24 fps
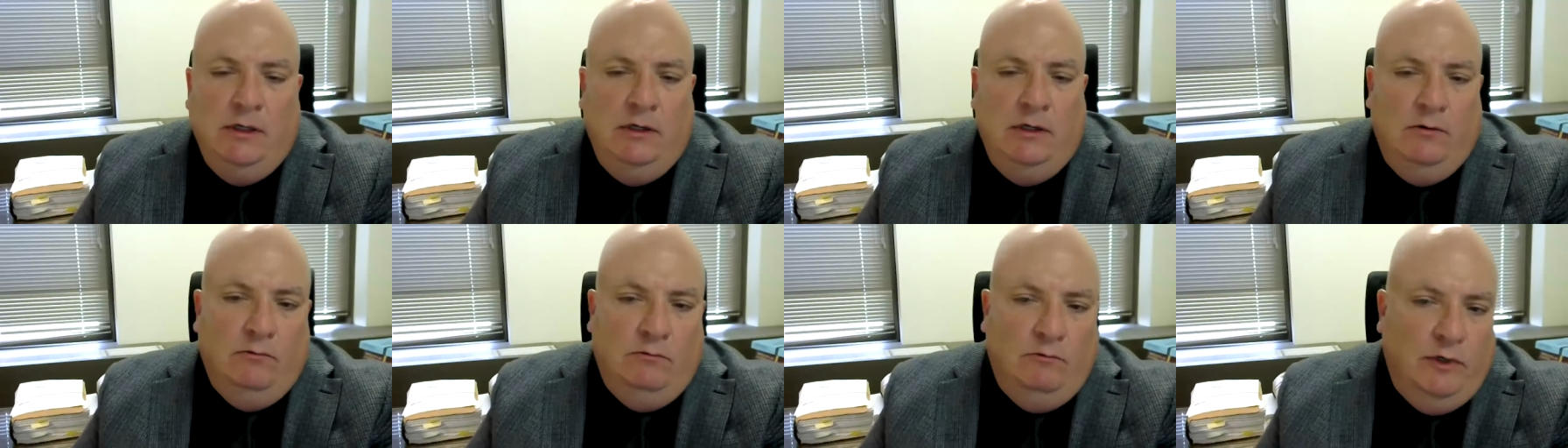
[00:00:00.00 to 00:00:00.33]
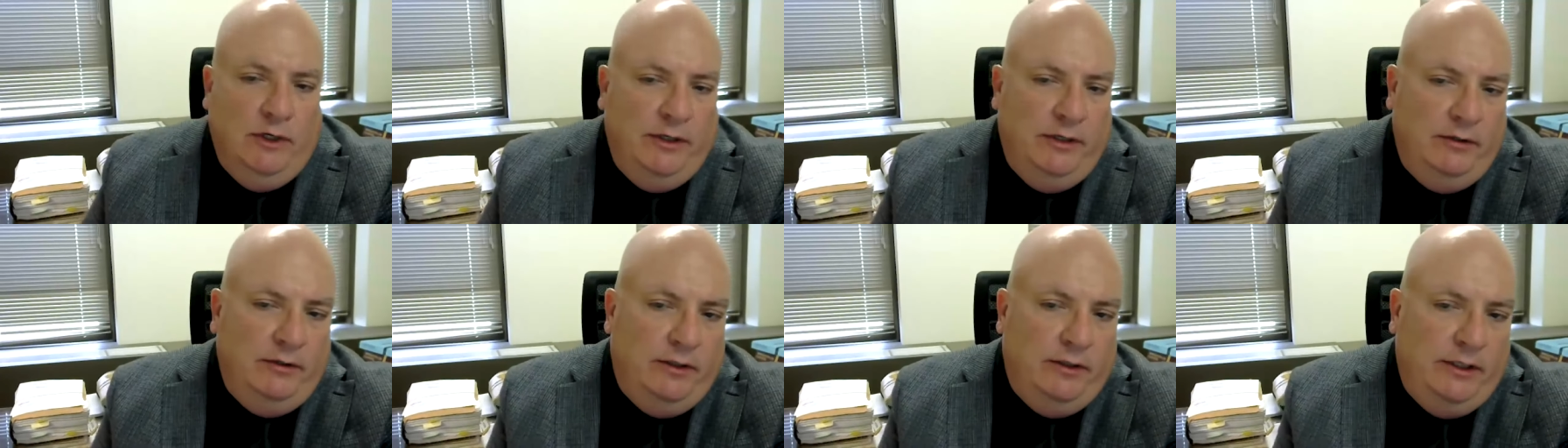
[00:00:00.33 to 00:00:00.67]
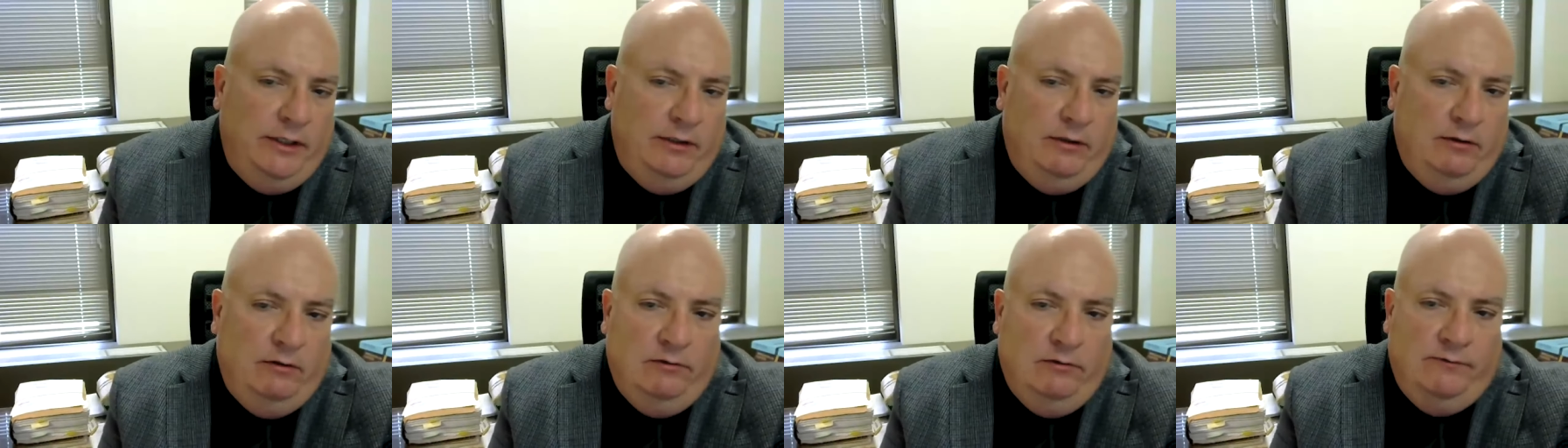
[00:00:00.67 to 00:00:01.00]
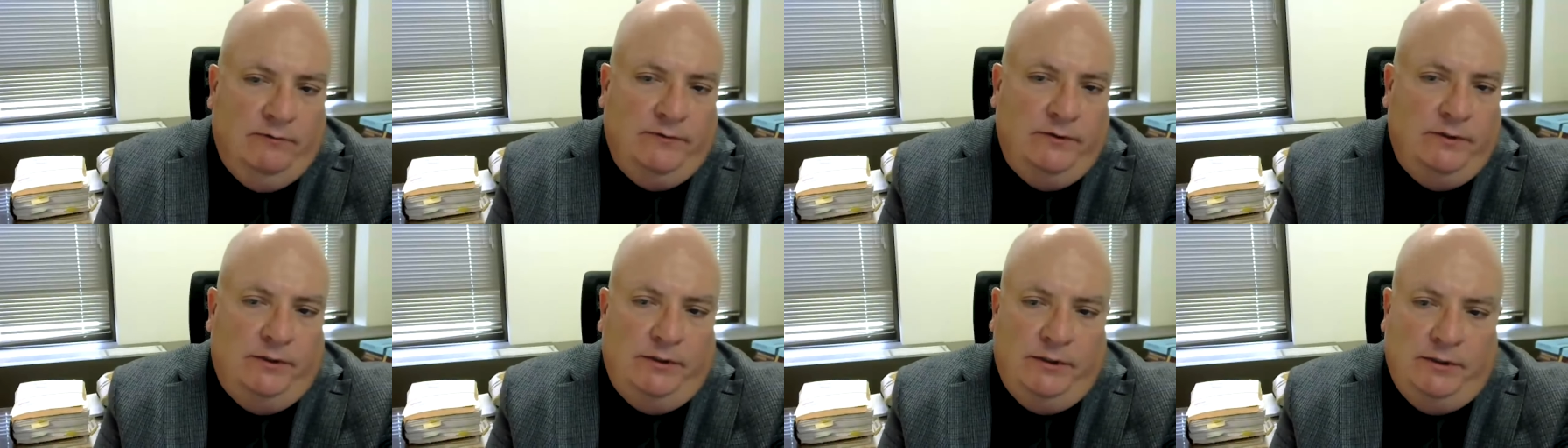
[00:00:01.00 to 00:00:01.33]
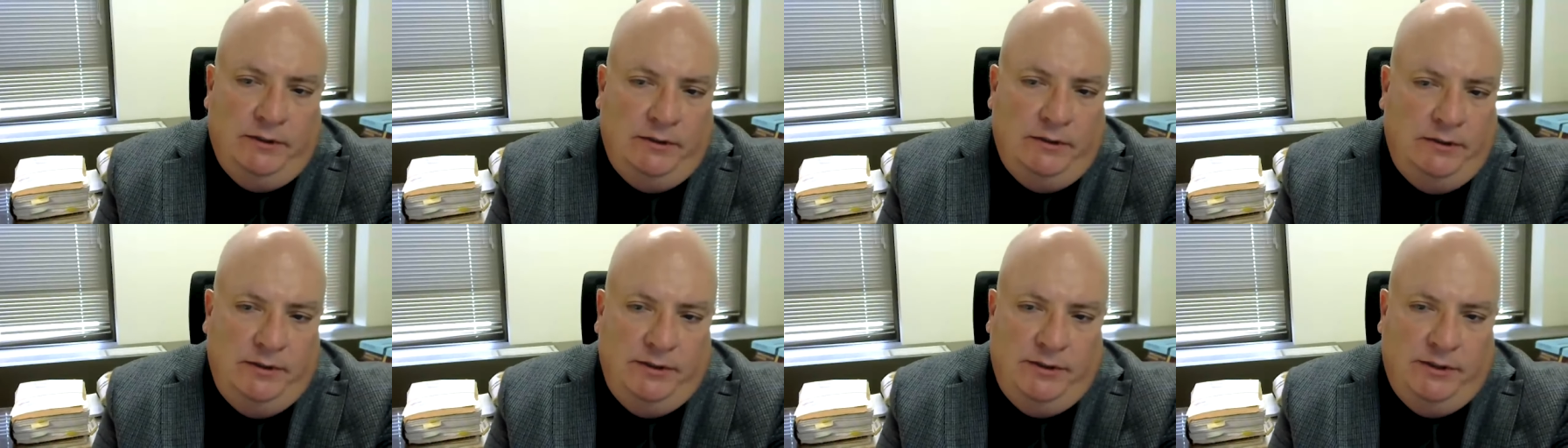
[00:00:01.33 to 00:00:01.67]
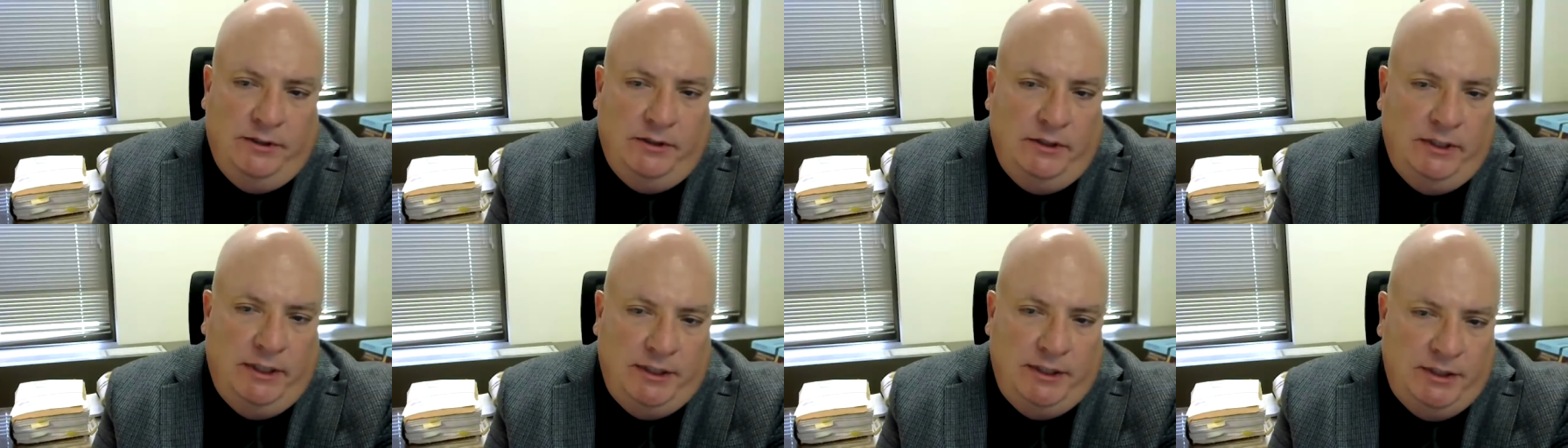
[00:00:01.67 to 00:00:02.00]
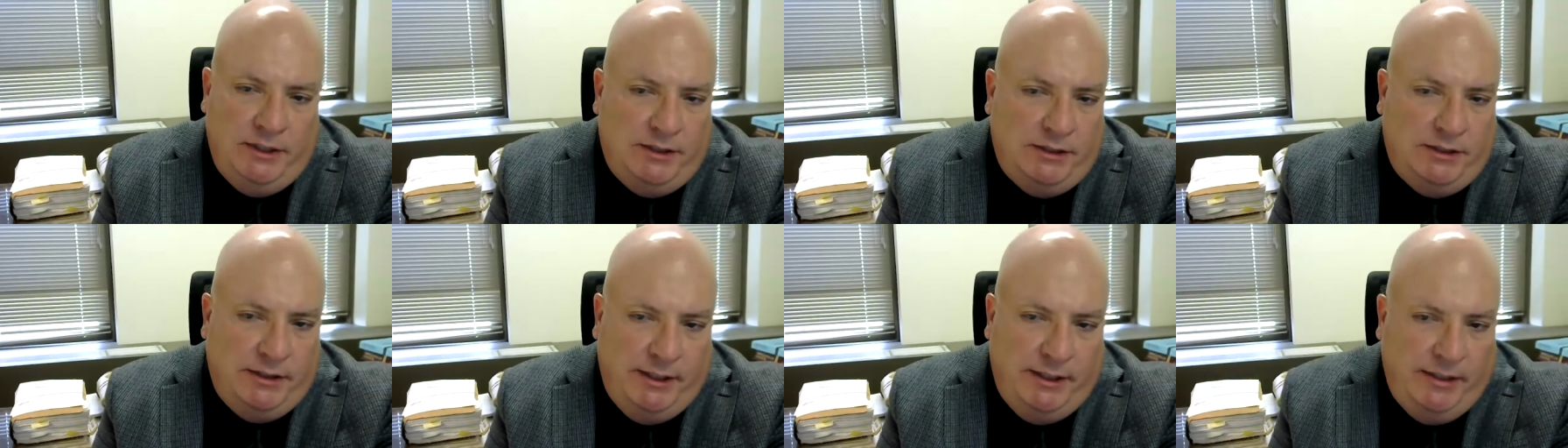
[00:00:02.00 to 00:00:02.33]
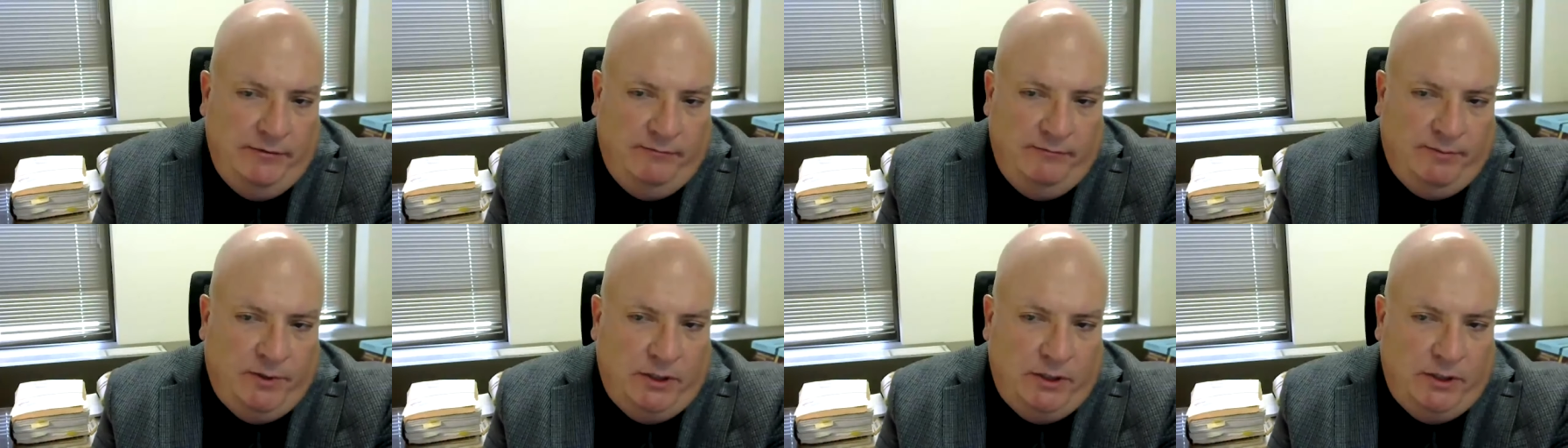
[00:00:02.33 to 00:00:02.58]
whether it overturns the legislative